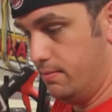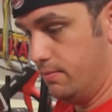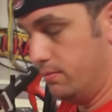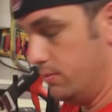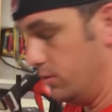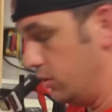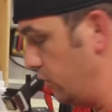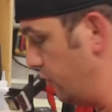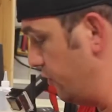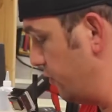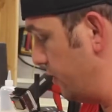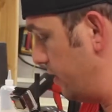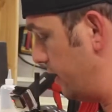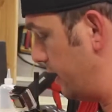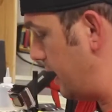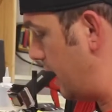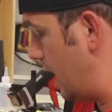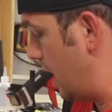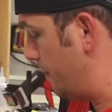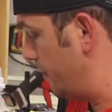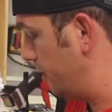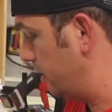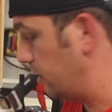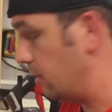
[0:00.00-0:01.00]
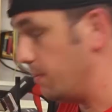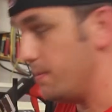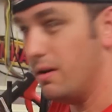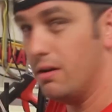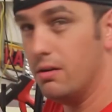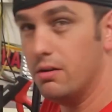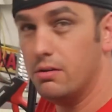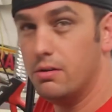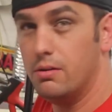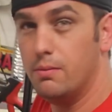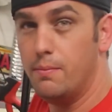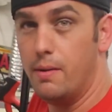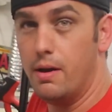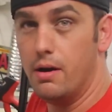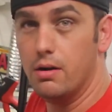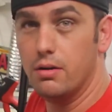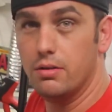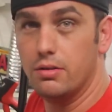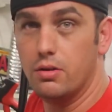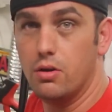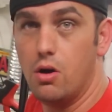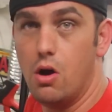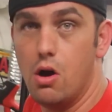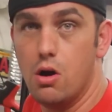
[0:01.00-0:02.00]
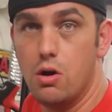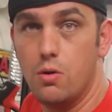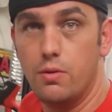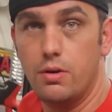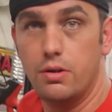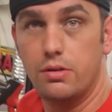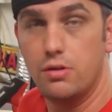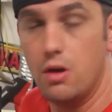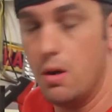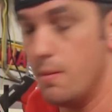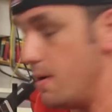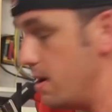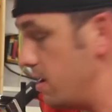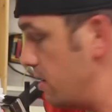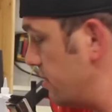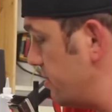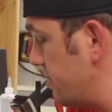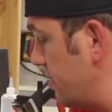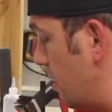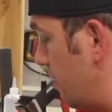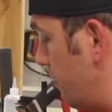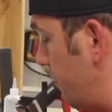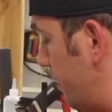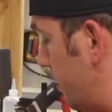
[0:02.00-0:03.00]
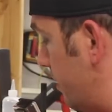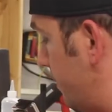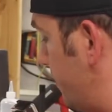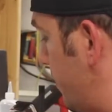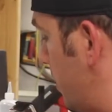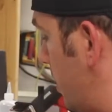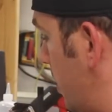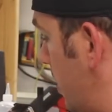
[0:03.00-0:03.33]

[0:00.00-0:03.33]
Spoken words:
maneuver the camera a little bit better. It's a little harder when it's all by yourself here.